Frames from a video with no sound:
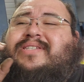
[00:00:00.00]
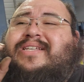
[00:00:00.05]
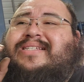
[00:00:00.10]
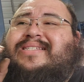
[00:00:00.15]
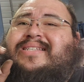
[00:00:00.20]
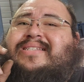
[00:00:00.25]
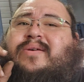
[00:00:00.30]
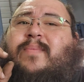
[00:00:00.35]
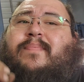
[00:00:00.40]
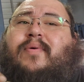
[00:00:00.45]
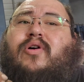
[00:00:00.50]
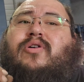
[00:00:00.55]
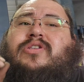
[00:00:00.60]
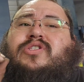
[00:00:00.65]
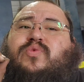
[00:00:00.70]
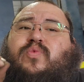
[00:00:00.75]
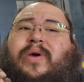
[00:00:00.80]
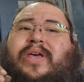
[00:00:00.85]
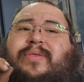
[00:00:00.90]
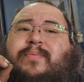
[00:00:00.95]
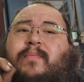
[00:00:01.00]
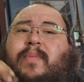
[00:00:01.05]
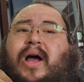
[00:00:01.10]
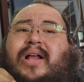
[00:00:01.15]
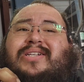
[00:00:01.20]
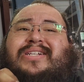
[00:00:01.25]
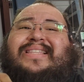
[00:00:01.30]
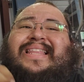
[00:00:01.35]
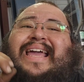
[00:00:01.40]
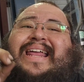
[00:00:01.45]
This is a pulse width
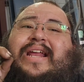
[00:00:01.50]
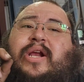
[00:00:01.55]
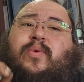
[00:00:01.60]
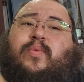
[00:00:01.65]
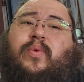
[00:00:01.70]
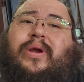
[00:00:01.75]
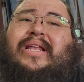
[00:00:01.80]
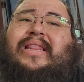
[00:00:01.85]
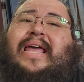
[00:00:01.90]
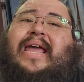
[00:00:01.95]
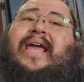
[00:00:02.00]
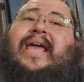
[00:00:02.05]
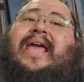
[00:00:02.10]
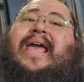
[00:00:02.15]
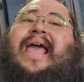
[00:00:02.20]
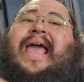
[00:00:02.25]
modulated relay,